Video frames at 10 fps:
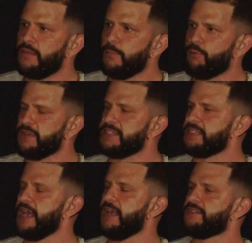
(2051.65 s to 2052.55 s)
The prison
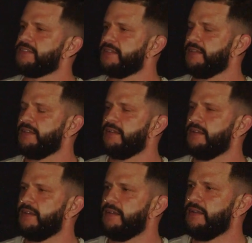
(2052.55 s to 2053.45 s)
test,
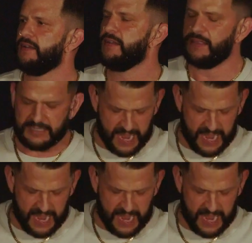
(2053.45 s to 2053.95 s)
the